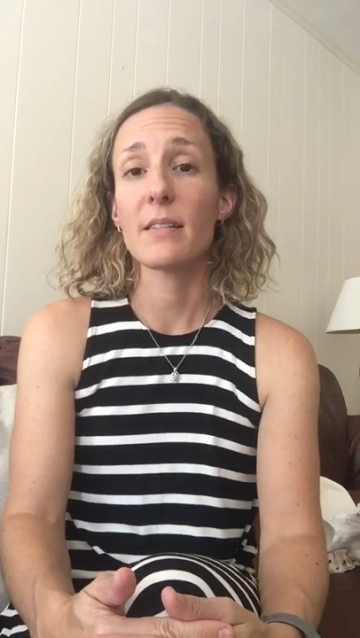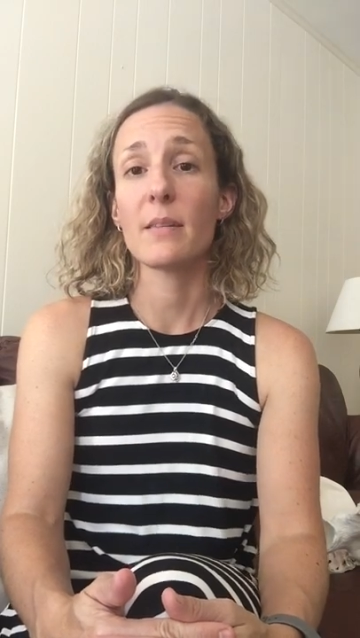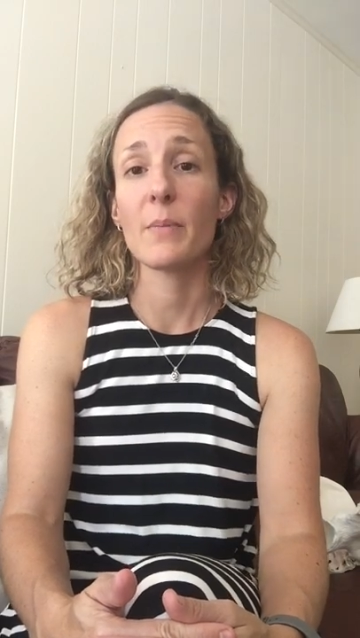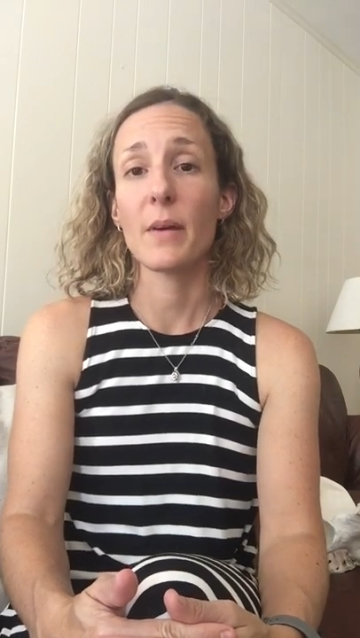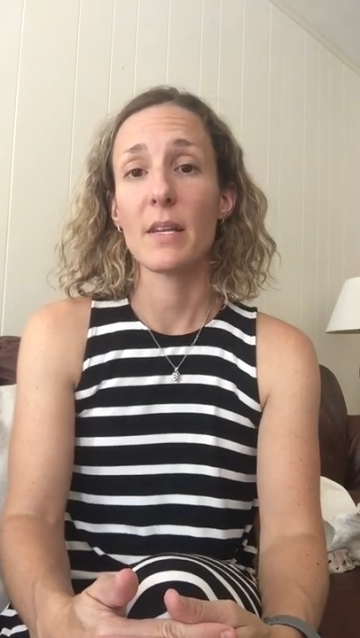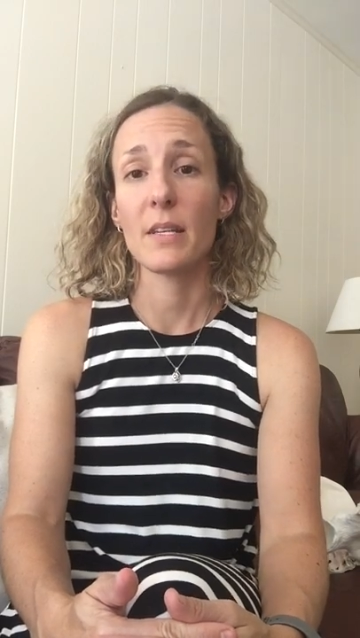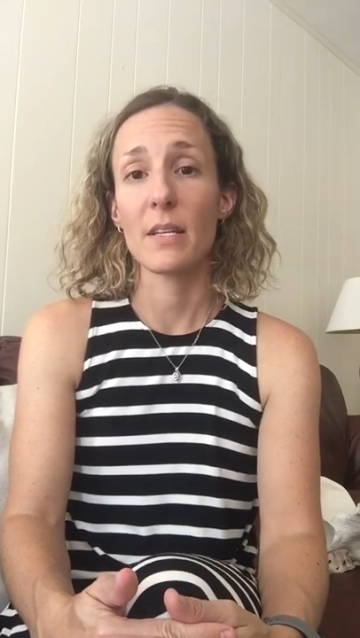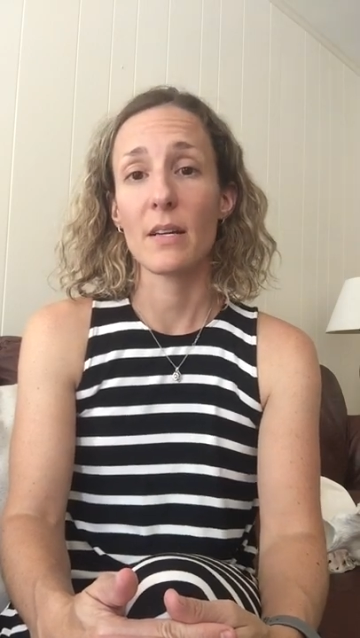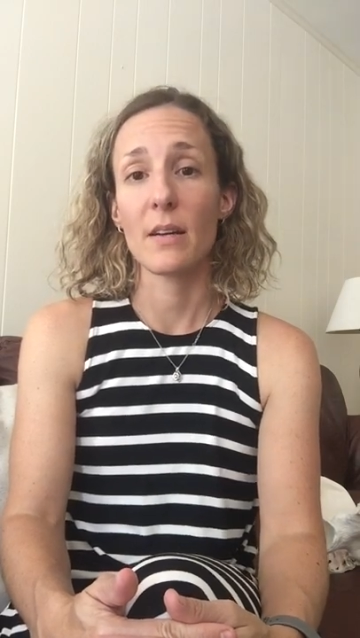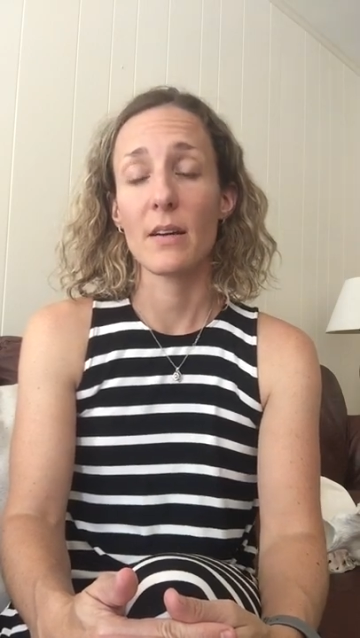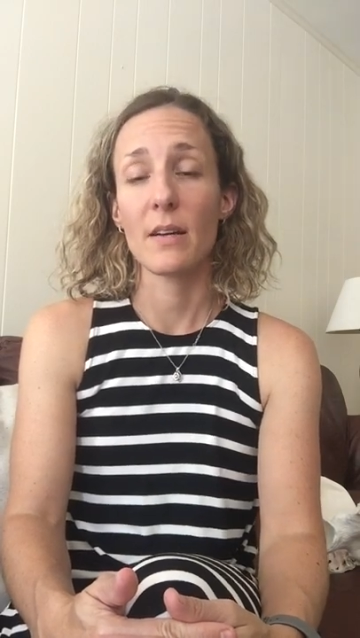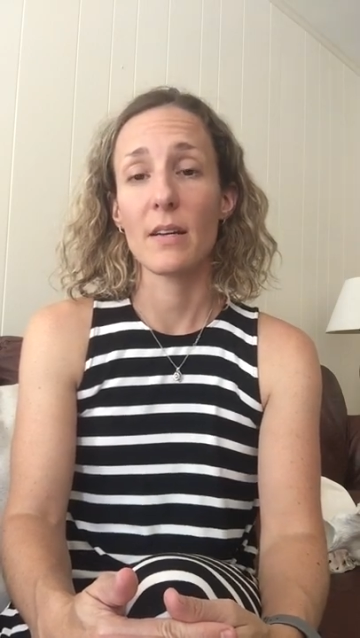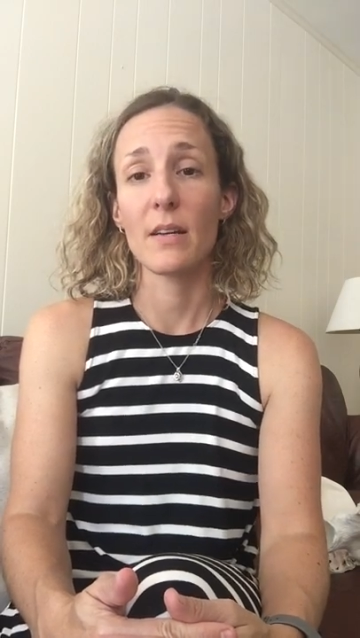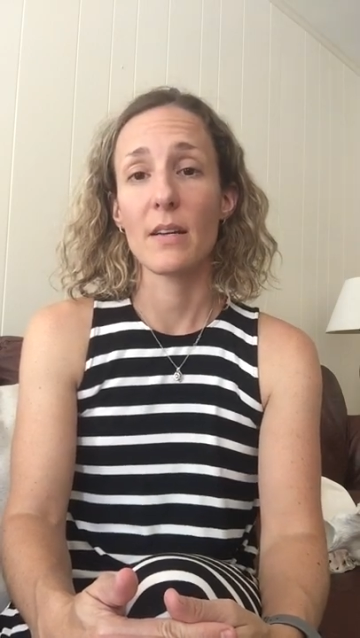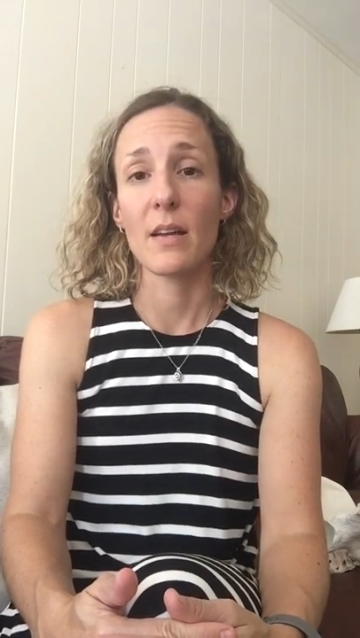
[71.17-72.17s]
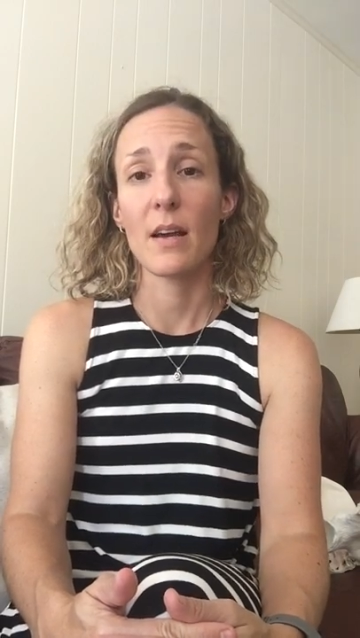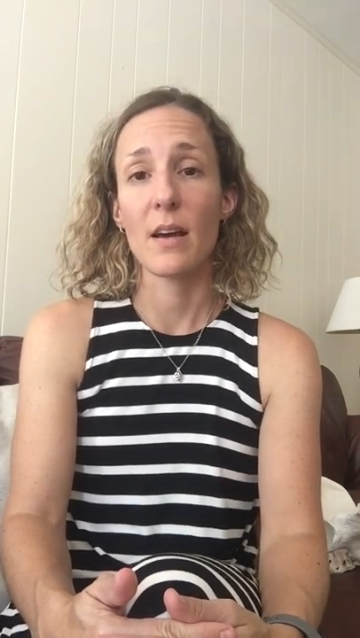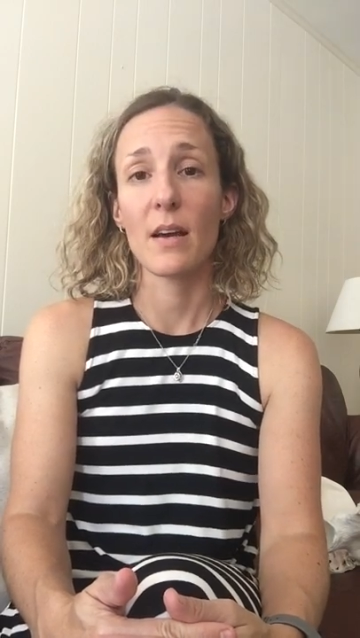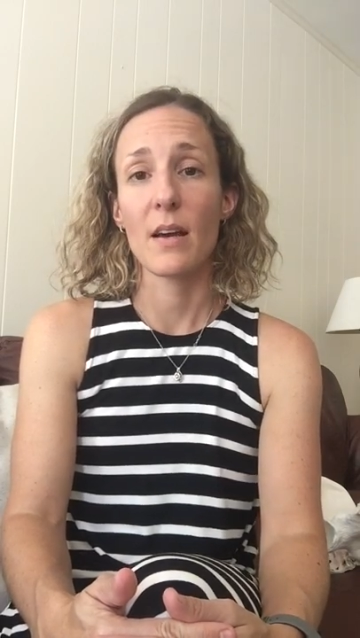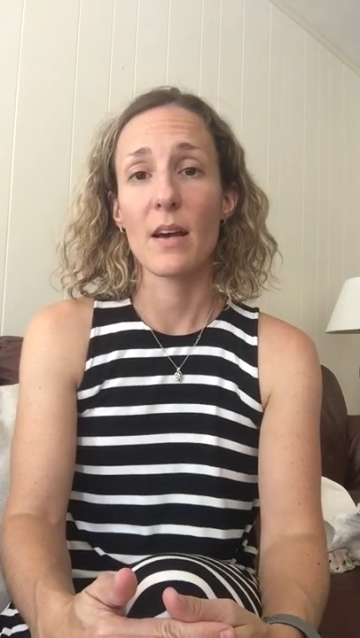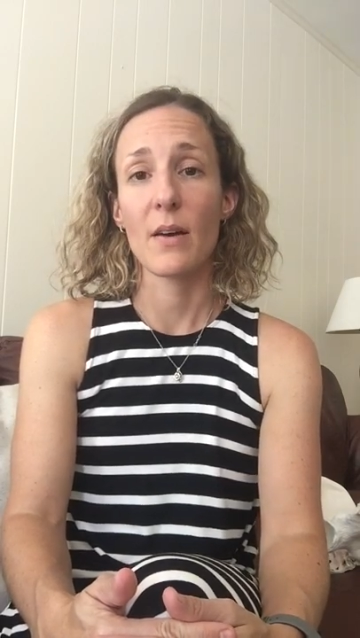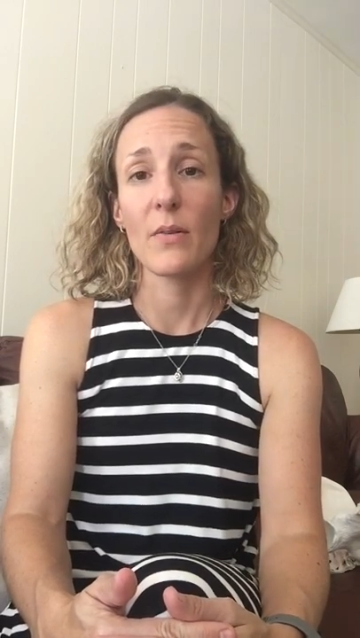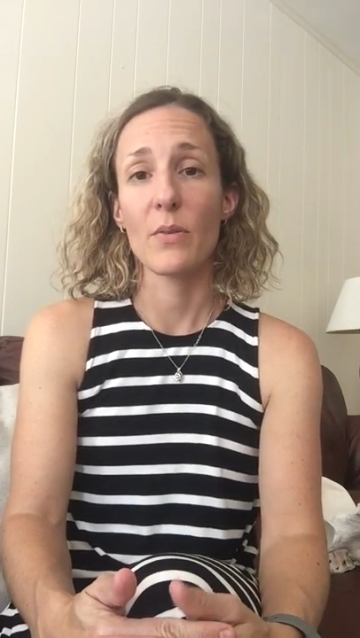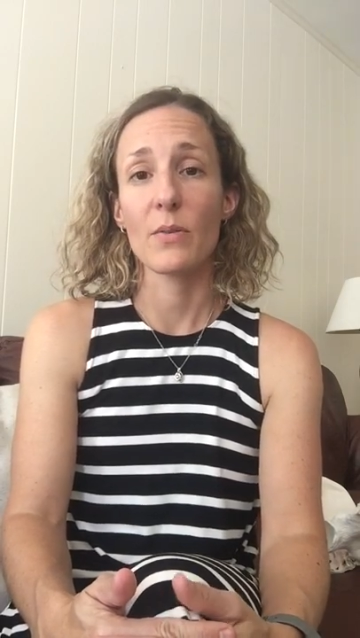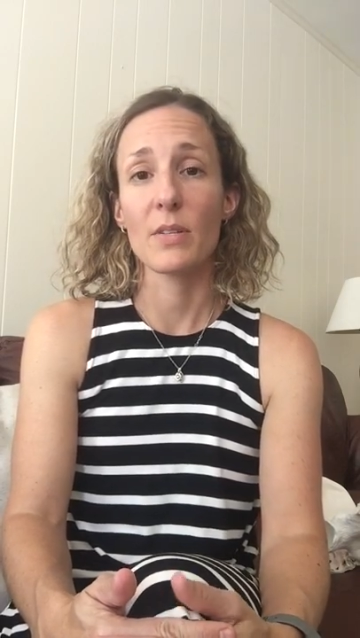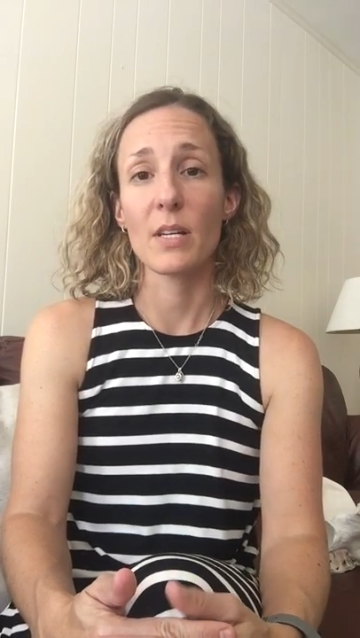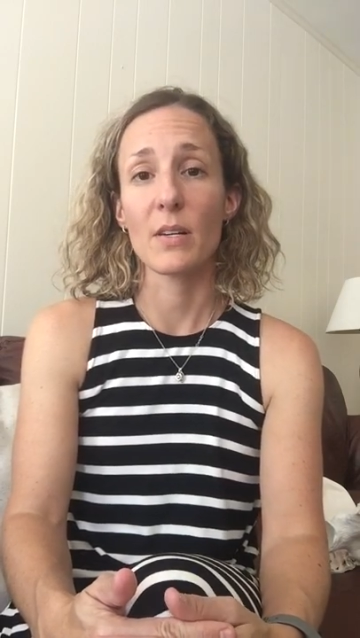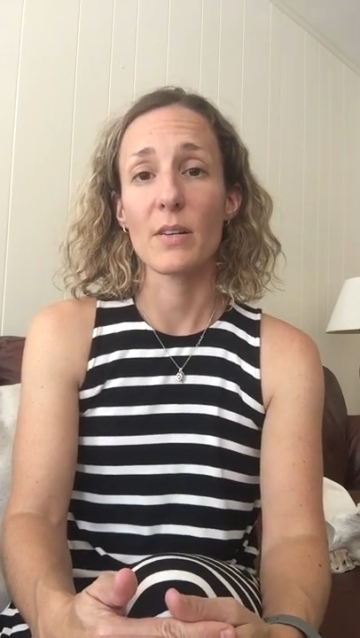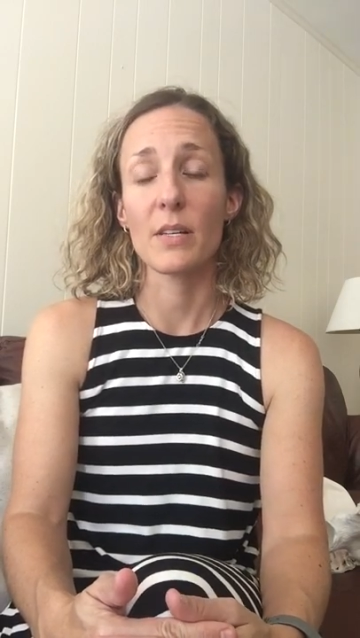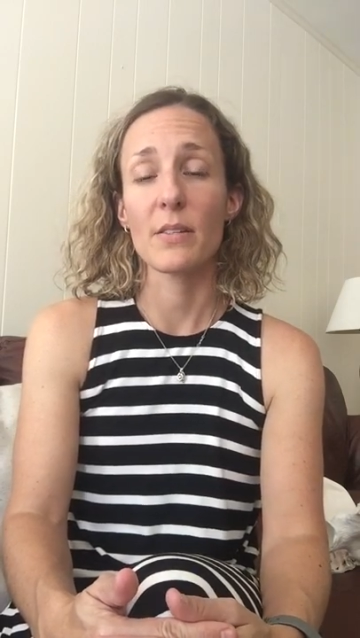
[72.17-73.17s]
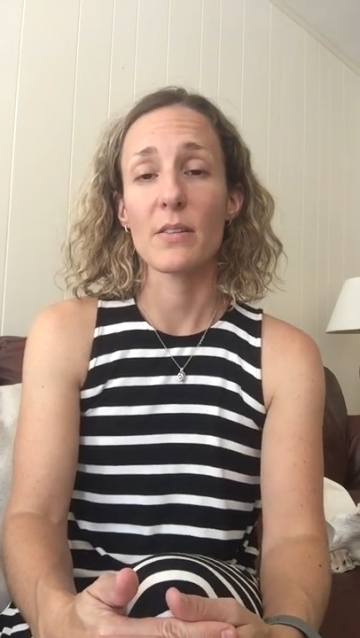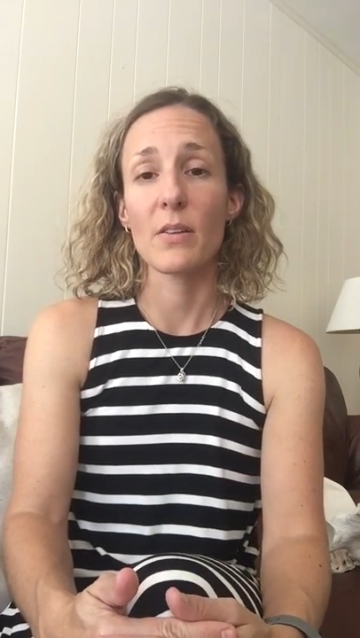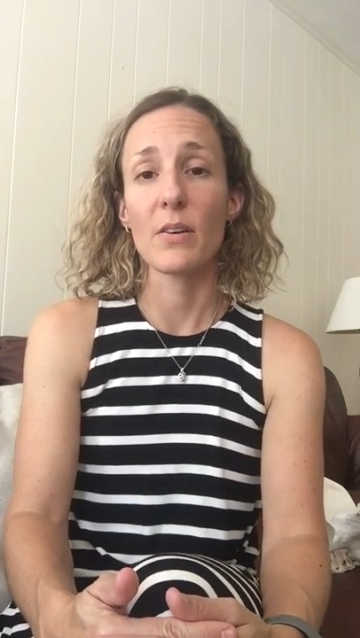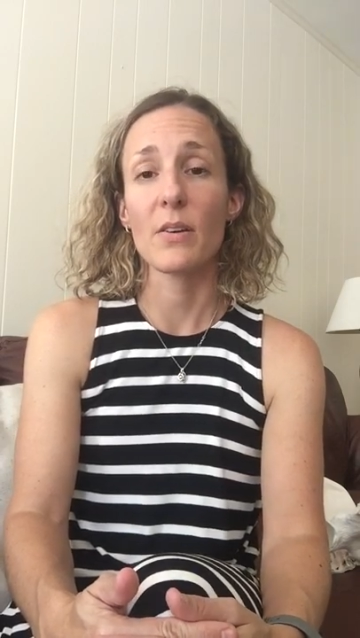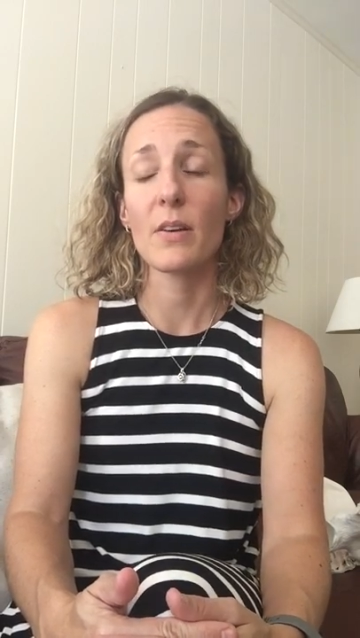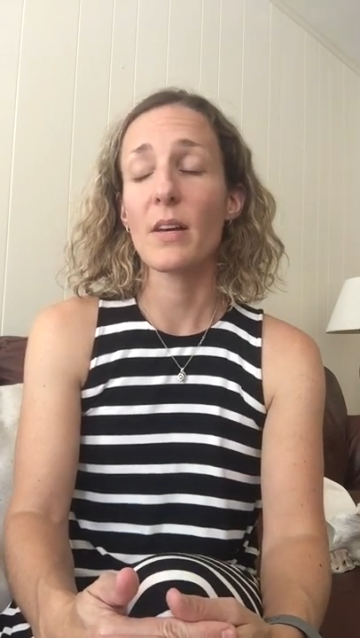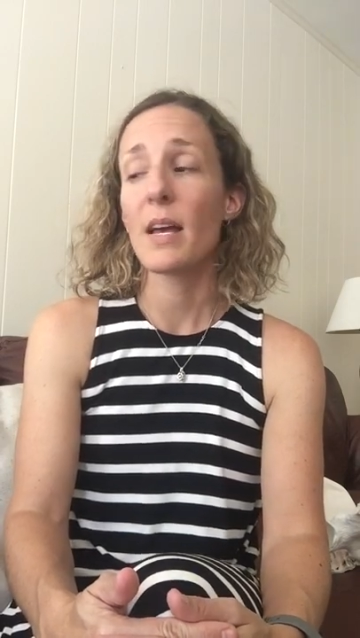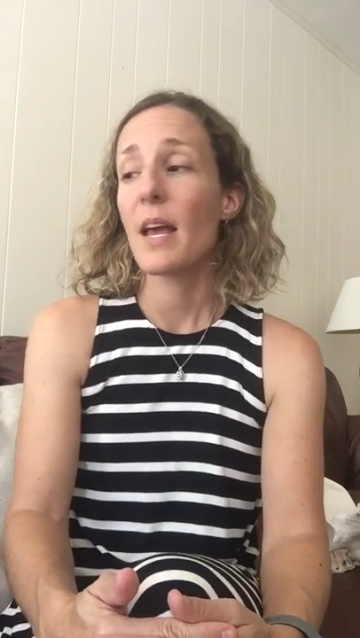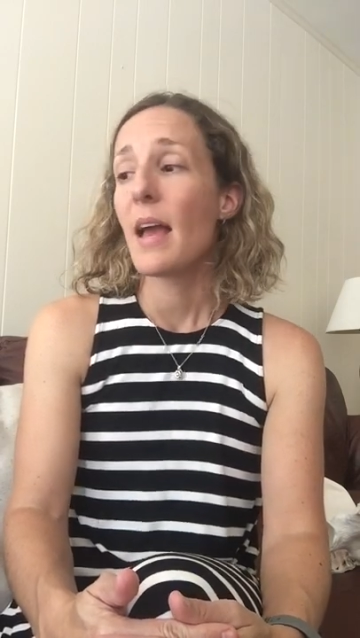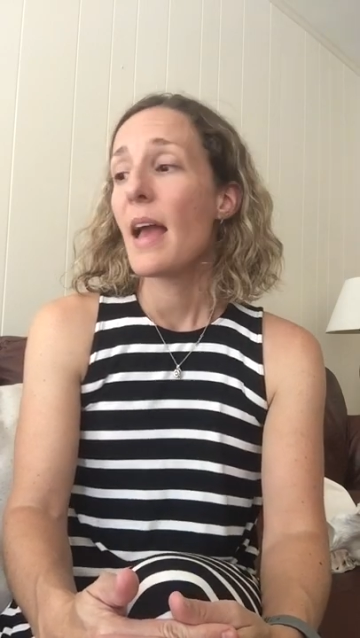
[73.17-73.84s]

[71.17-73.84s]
depending on how those areas look.